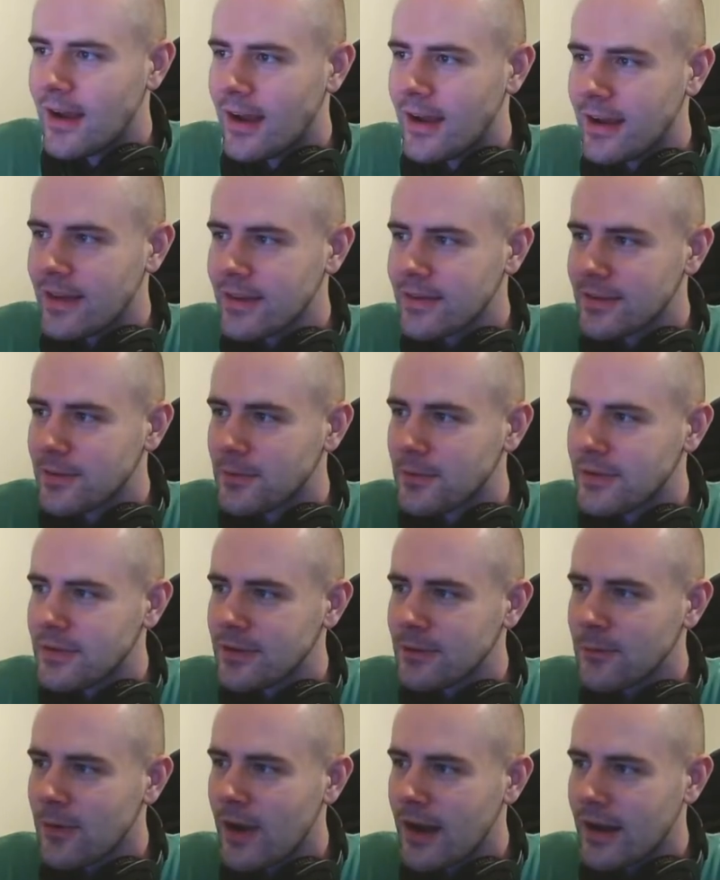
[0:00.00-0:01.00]
I guess the
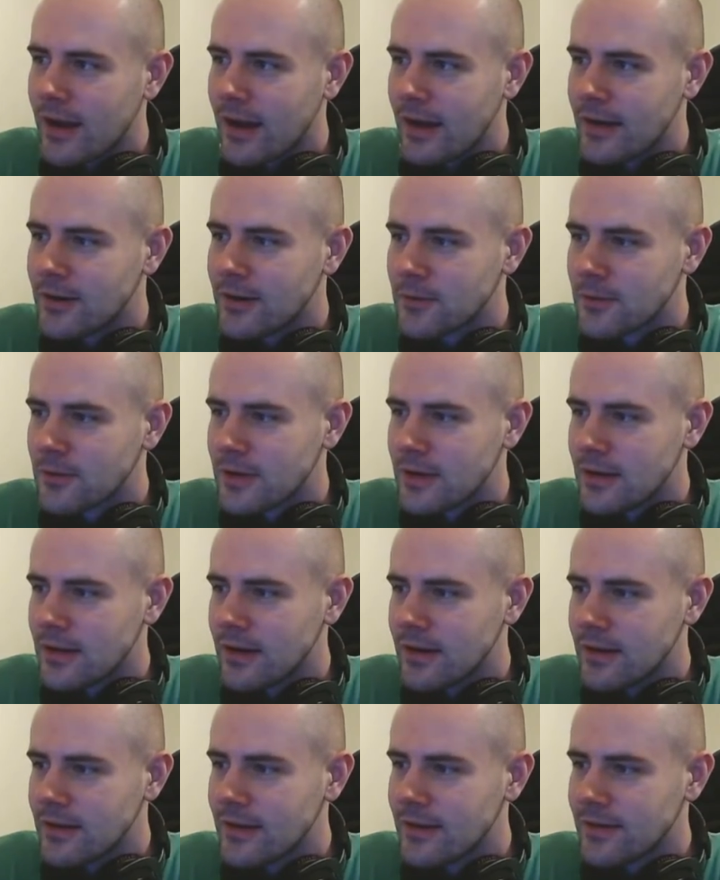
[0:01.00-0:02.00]
reason why I don't really
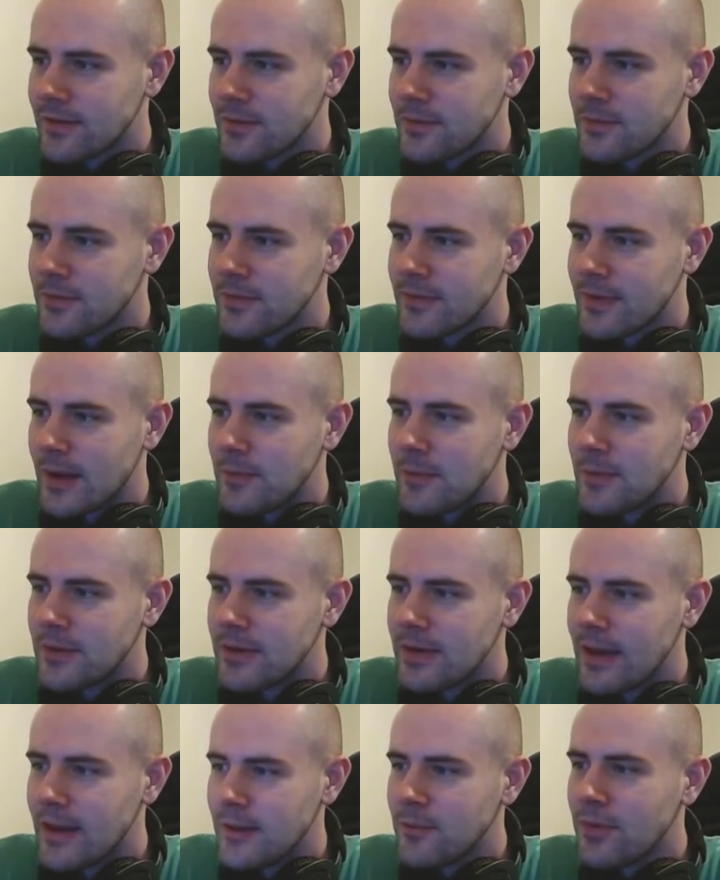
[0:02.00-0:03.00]
like this type of
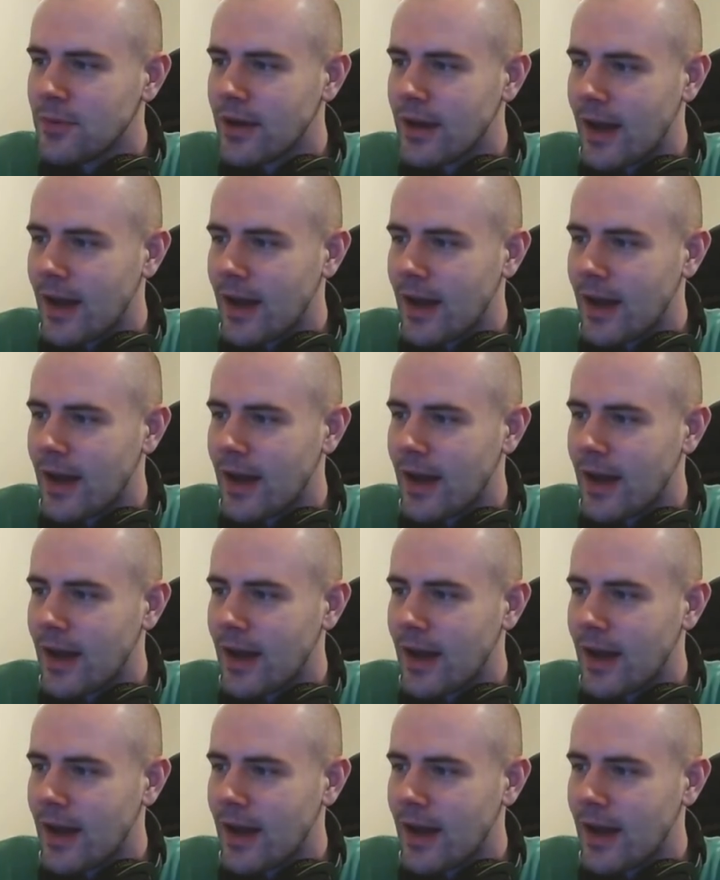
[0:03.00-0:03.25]
gameplay